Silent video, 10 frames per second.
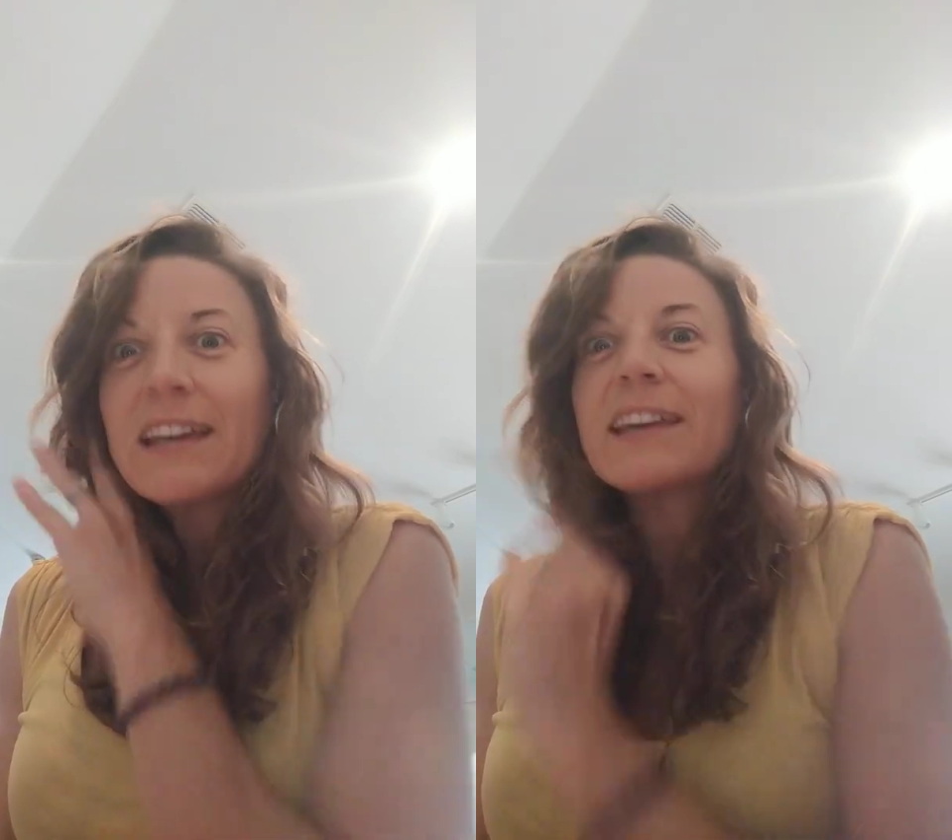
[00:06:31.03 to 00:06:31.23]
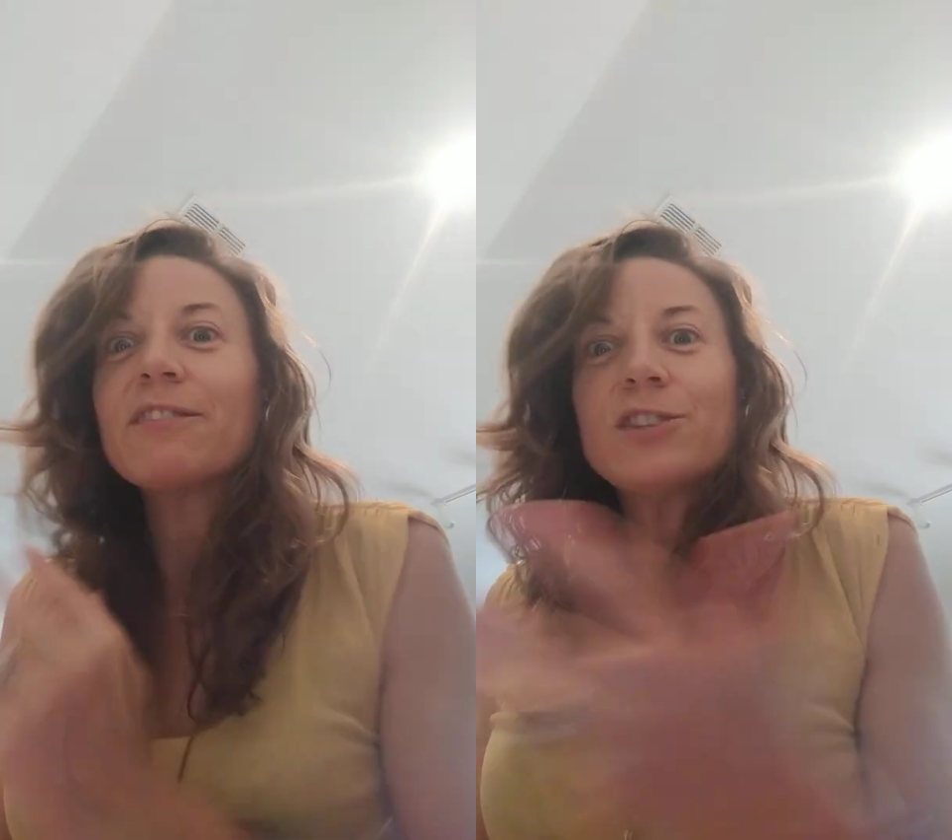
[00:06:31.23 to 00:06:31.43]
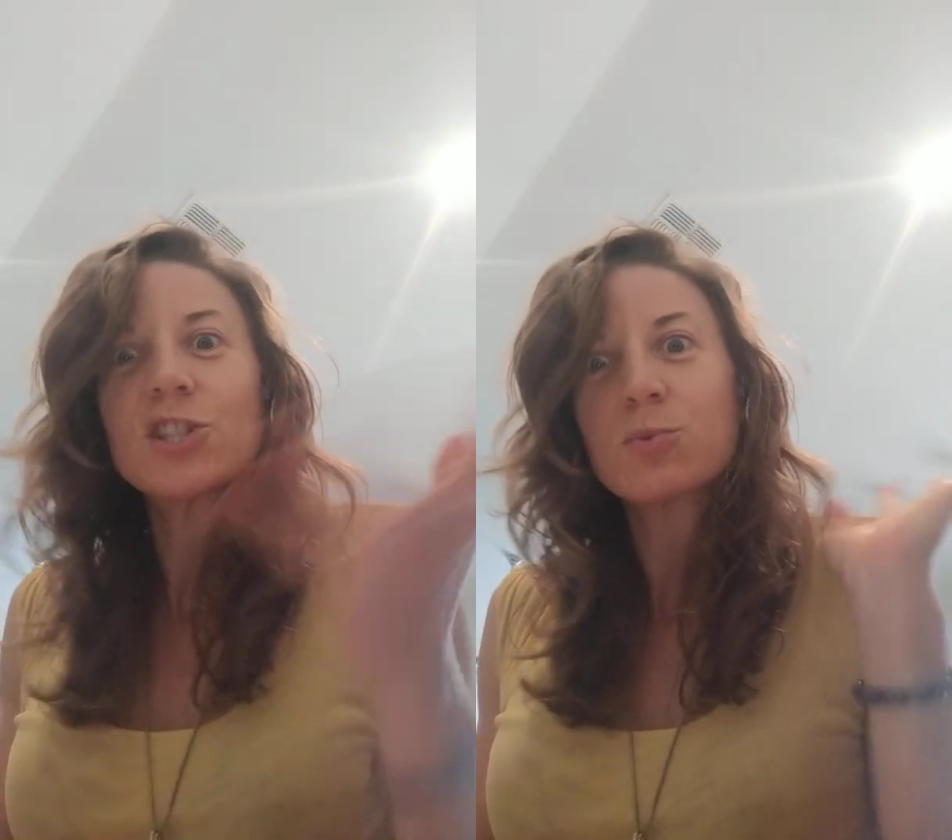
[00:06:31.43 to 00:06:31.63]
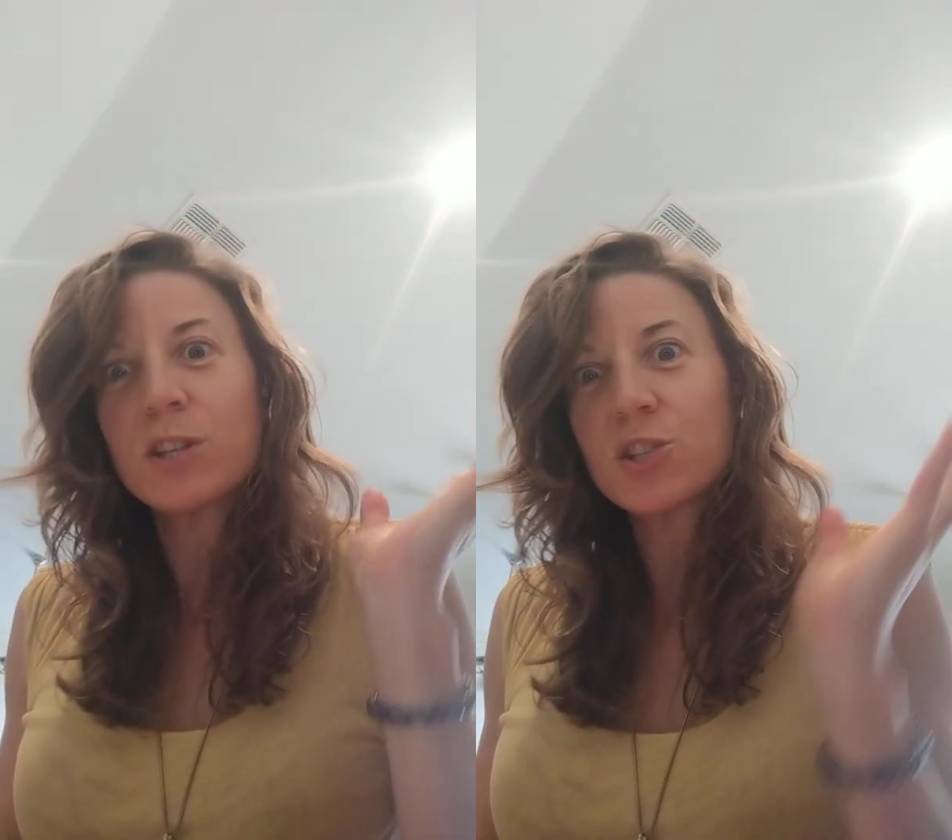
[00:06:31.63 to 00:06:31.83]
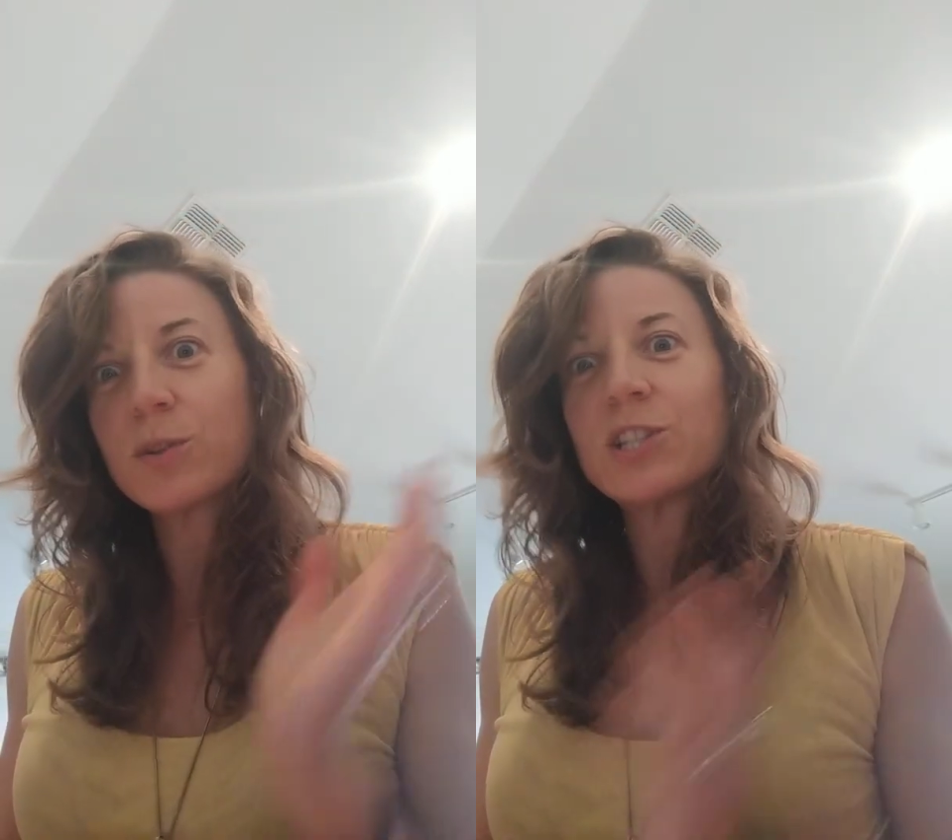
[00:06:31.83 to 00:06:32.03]
like if you just
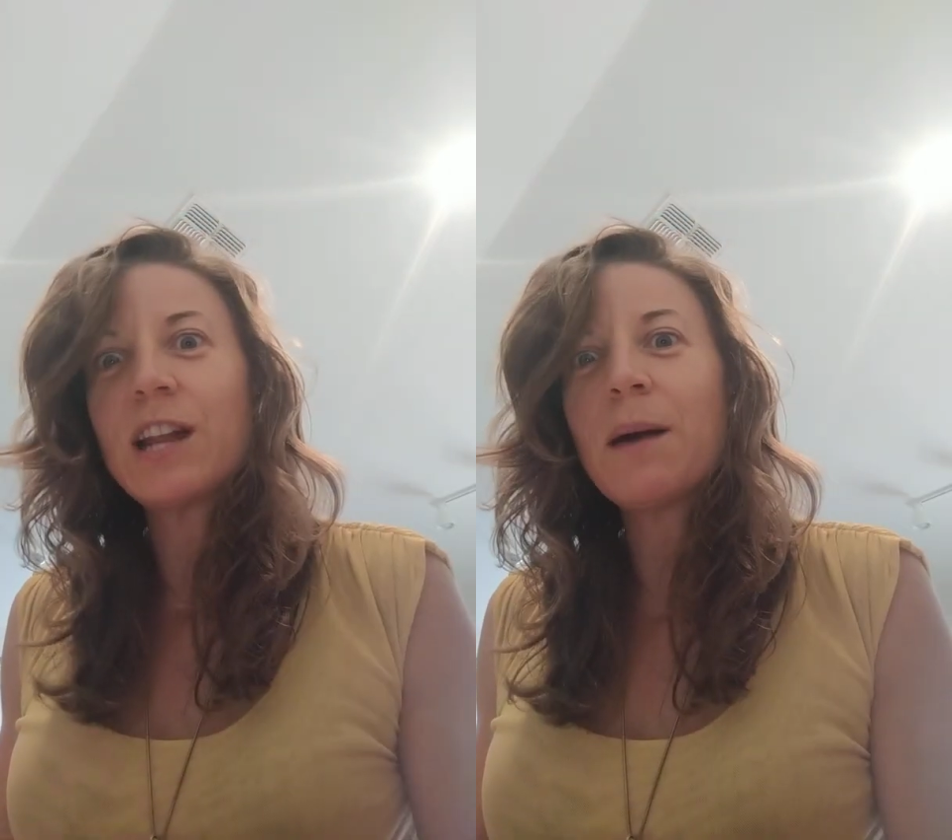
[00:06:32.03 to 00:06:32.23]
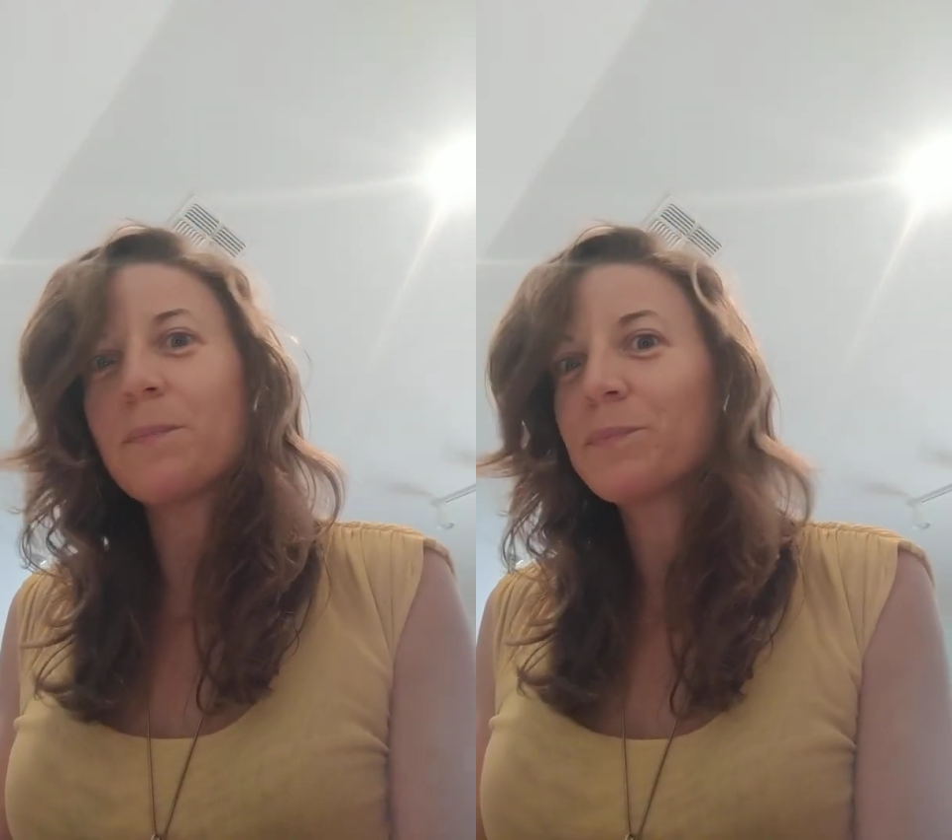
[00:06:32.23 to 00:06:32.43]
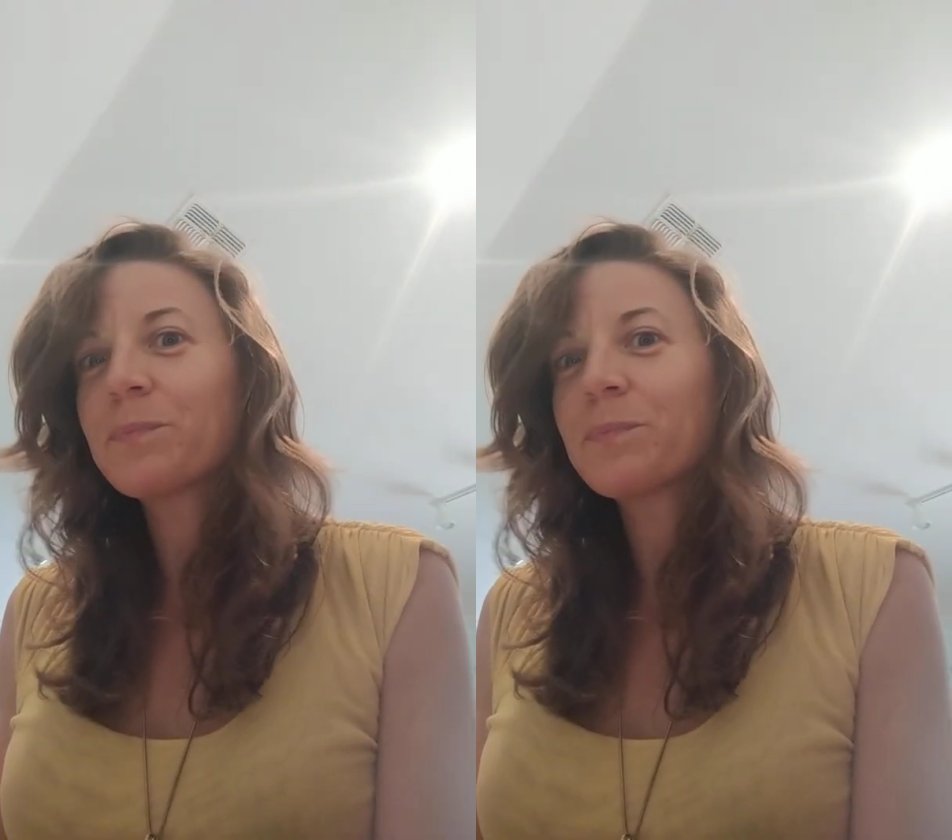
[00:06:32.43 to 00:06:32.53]
want to switch it up.